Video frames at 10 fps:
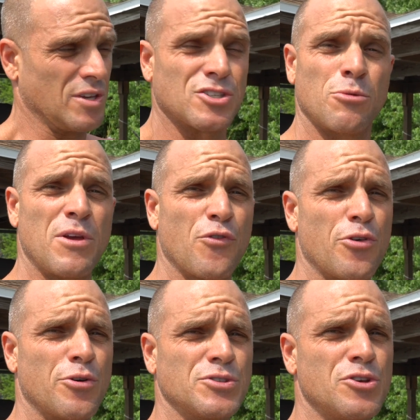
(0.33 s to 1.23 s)
this could be for
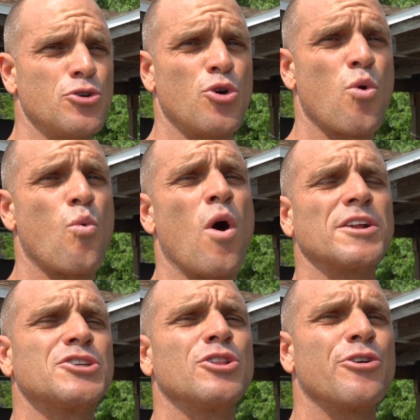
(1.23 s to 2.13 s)
those of you who
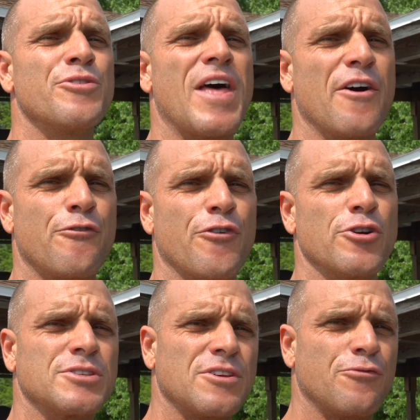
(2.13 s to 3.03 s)
want to learn that
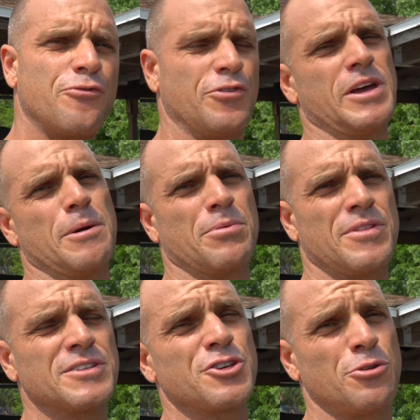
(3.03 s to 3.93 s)
first flip.
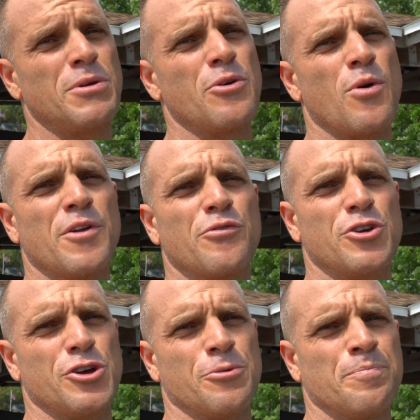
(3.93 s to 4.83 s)
This could be the one
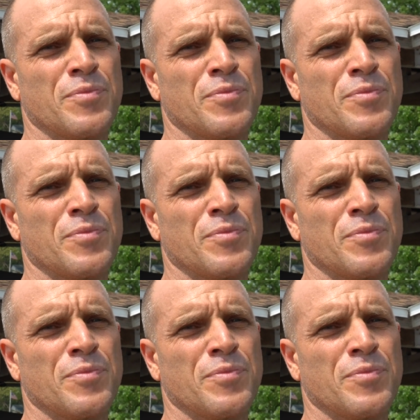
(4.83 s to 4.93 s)
for you.